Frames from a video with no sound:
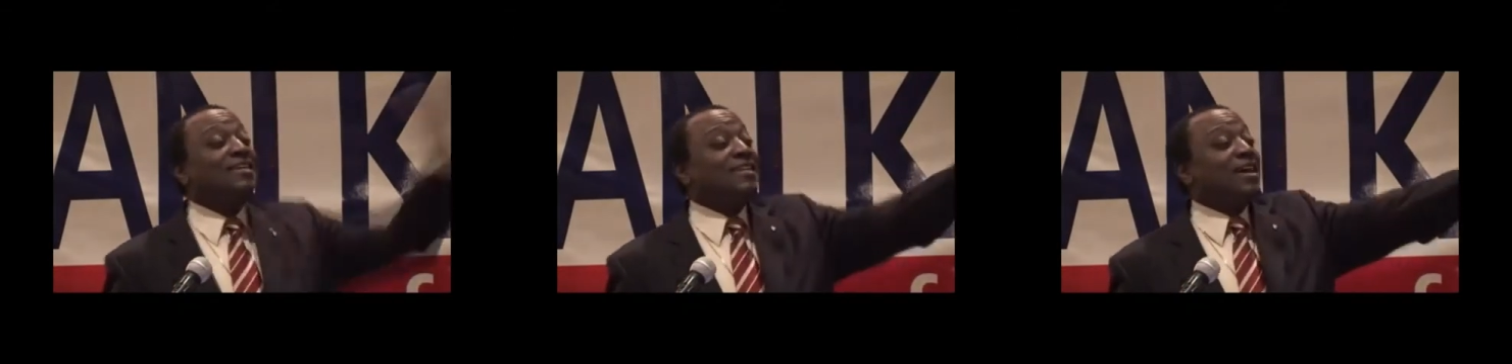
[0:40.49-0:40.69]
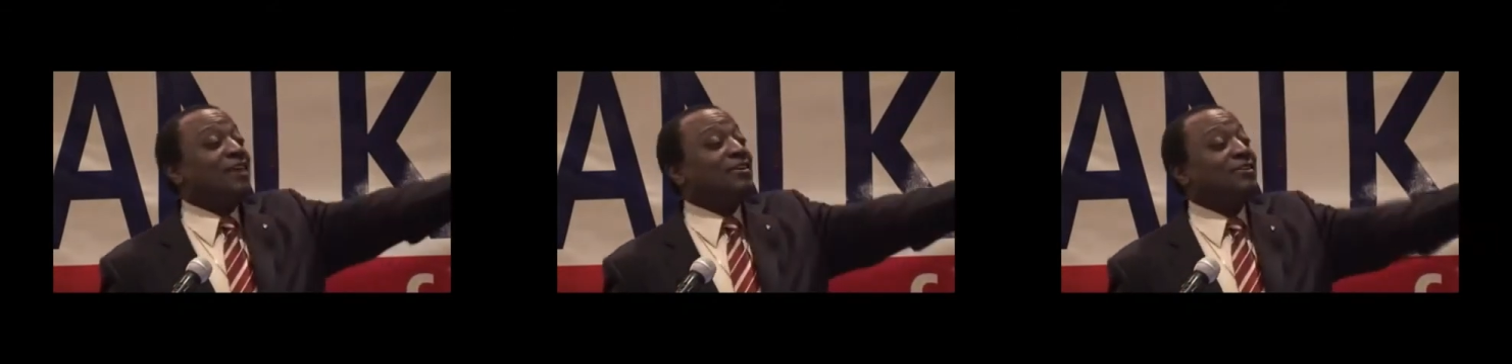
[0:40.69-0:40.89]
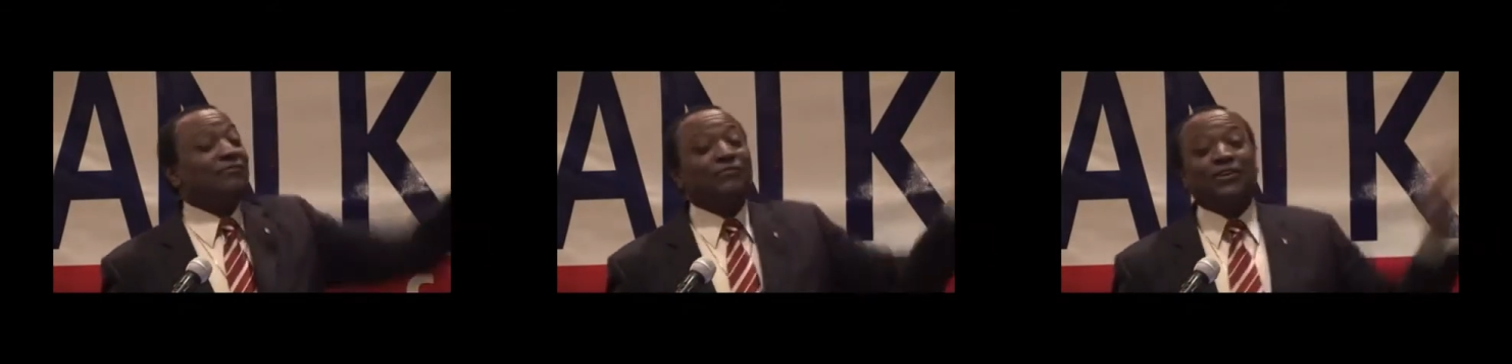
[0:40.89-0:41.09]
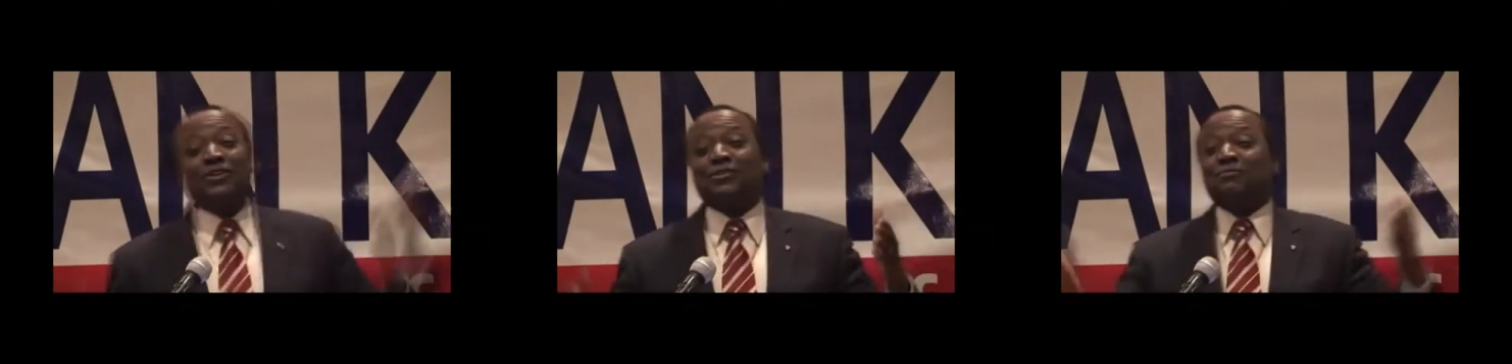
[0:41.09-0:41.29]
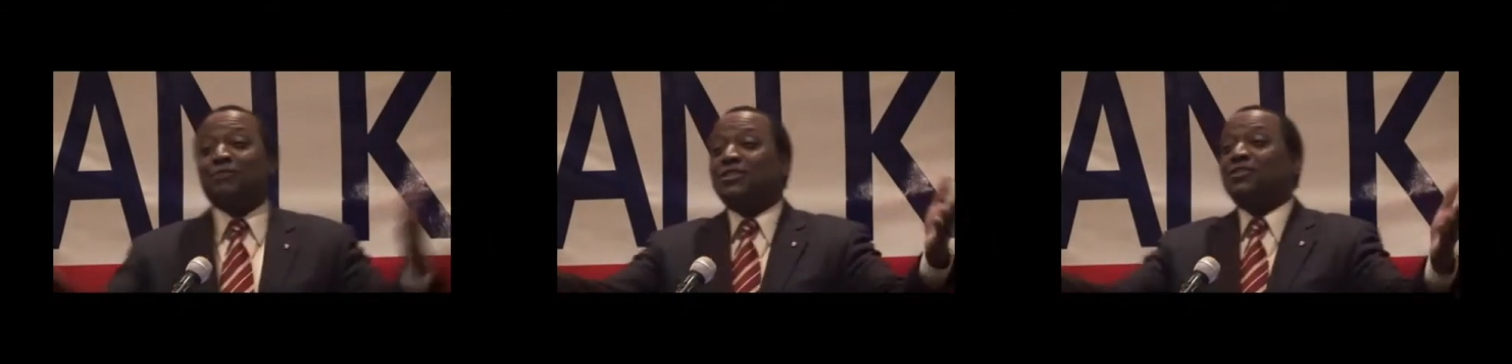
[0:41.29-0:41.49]
now
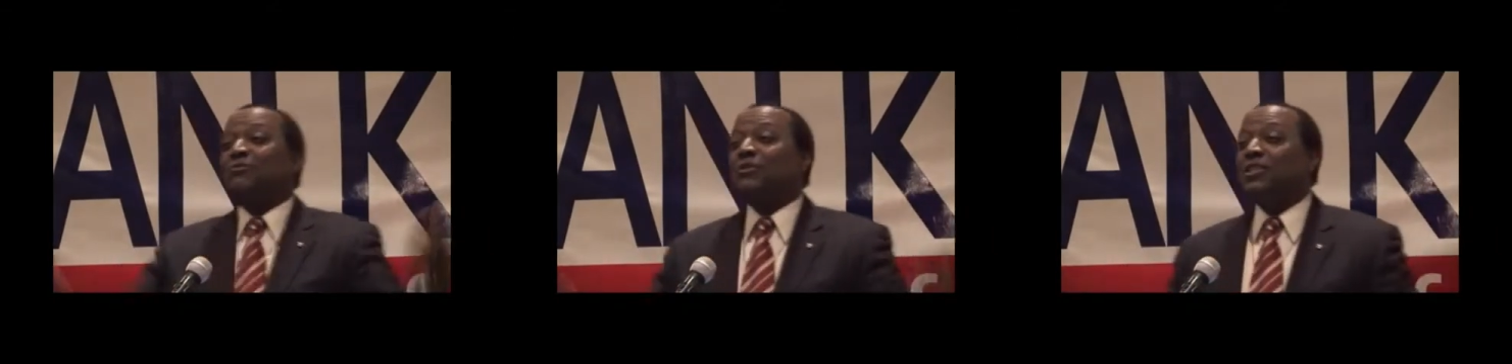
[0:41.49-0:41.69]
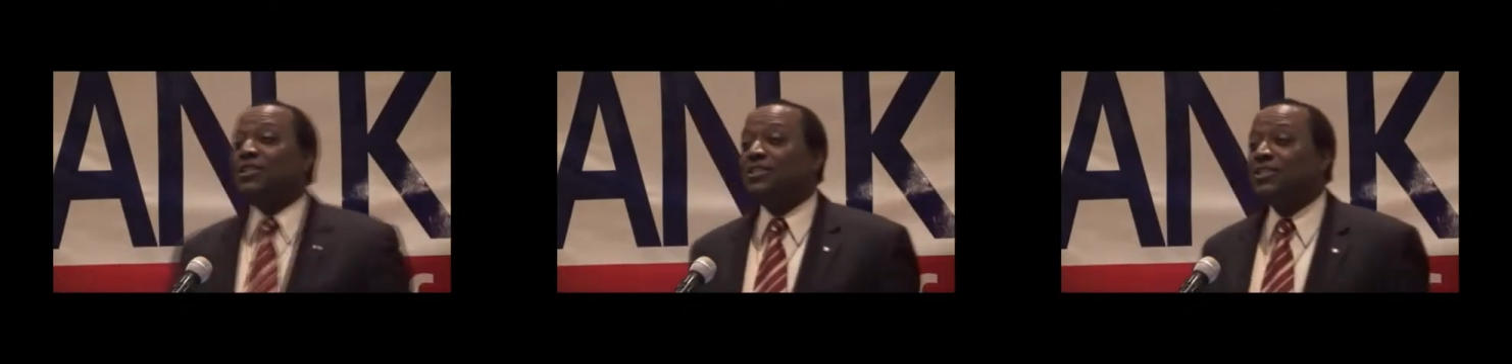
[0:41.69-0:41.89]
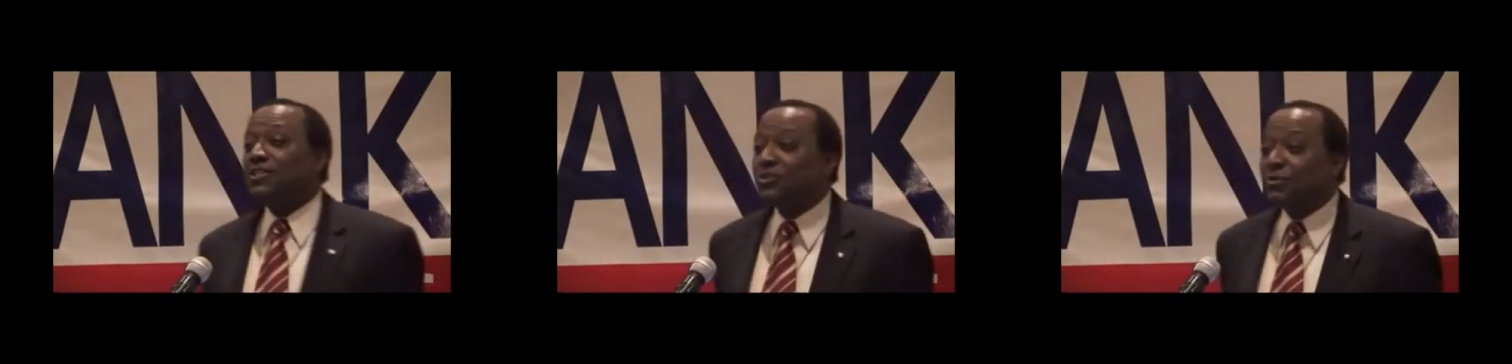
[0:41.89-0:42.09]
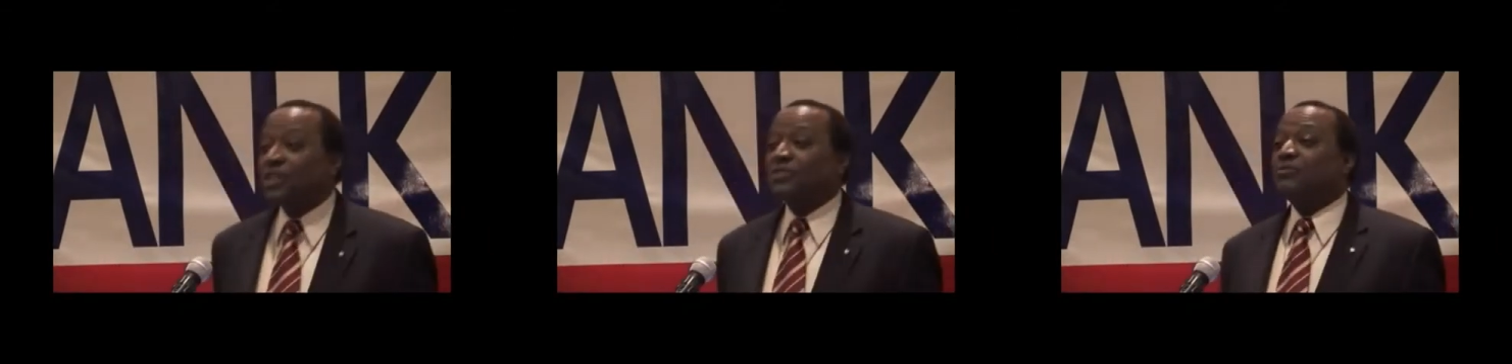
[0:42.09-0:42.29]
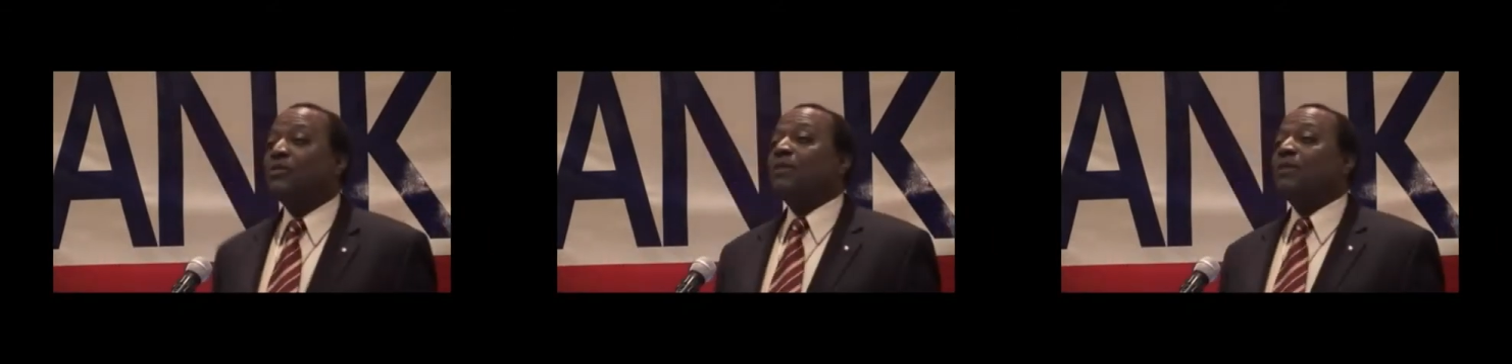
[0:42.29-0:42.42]
confronts me with a situation.